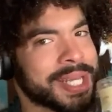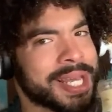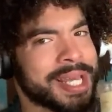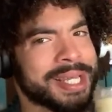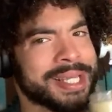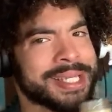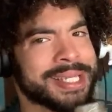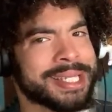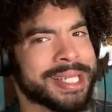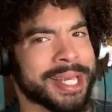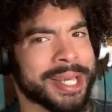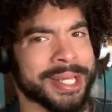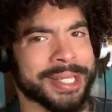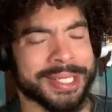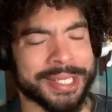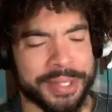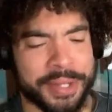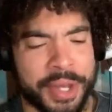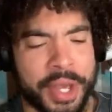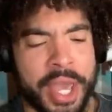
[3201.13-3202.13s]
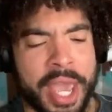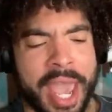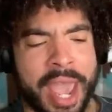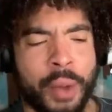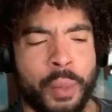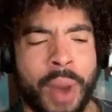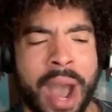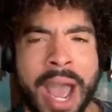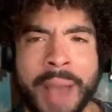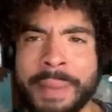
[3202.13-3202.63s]
Sis, and
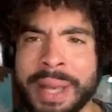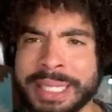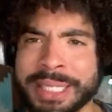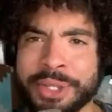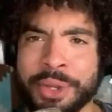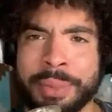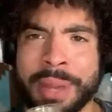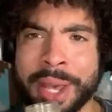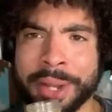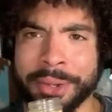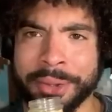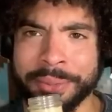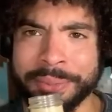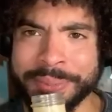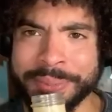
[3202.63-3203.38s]
why am I still better?